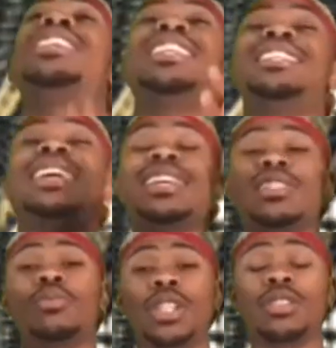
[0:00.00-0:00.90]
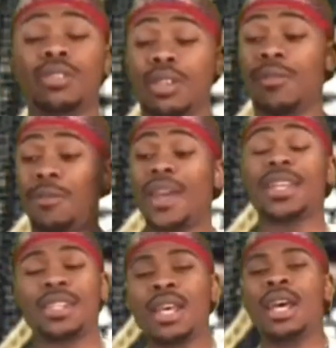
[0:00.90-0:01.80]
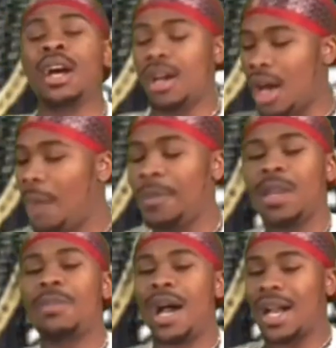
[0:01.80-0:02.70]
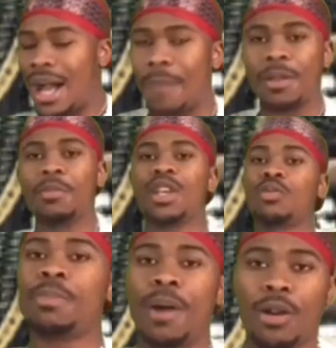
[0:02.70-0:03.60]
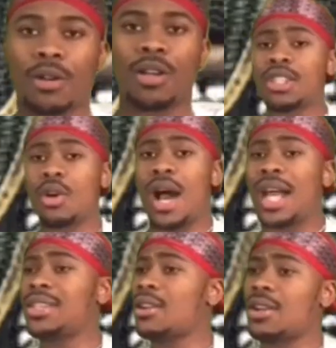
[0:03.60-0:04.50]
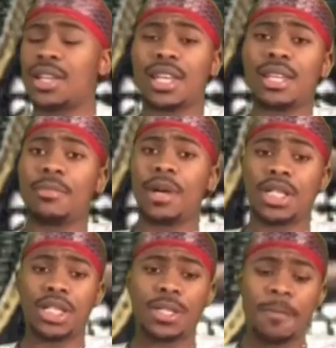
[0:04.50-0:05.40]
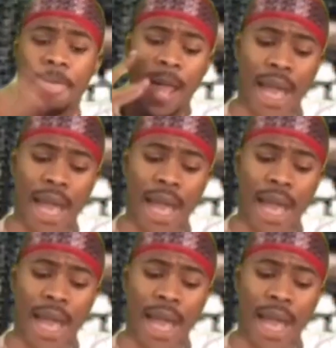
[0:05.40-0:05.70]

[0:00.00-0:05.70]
16 swishers to the face accompanied by a complimentary perk. So I started to get the munchies.